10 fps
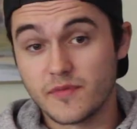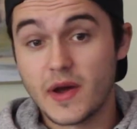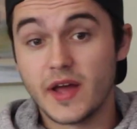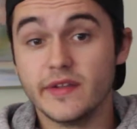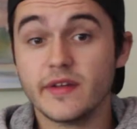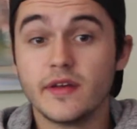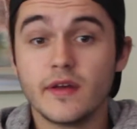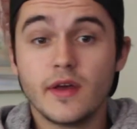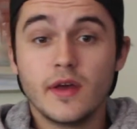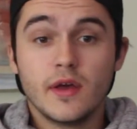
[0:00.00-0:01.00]
of mind.
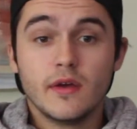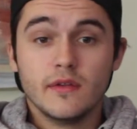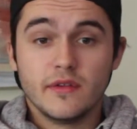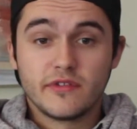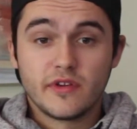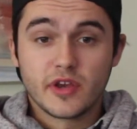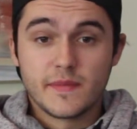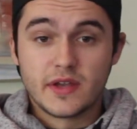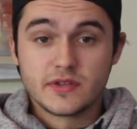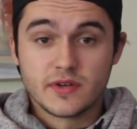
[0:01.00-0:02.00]
This
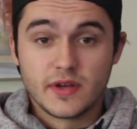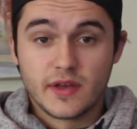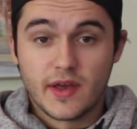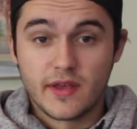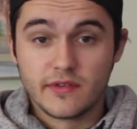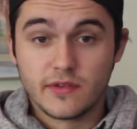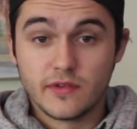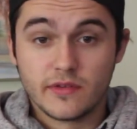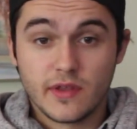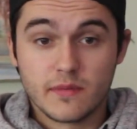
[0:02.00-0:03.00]
documentary has
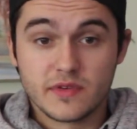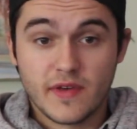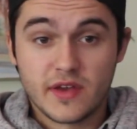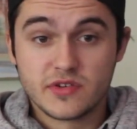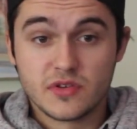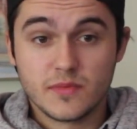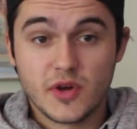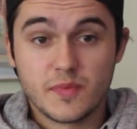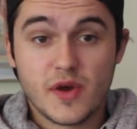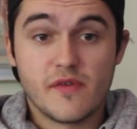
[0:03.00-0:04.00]
used the observational
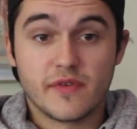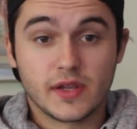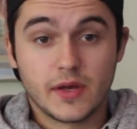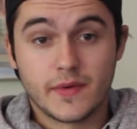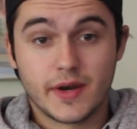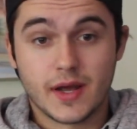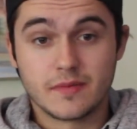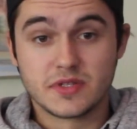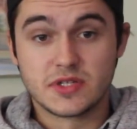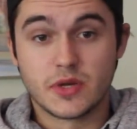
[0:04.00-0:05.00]
mode perfectly when it
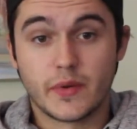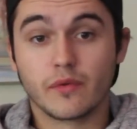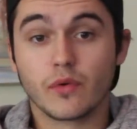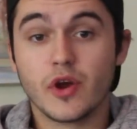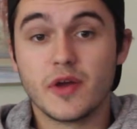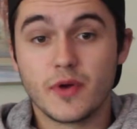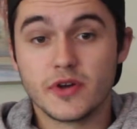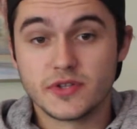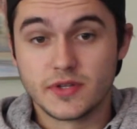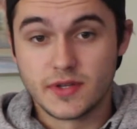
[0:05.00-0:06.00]
comes to showing raw
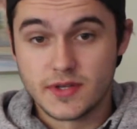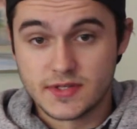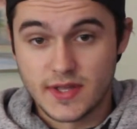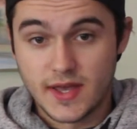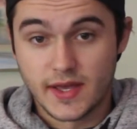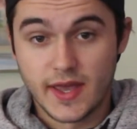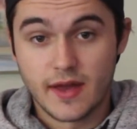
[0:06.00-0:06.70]
emotion as they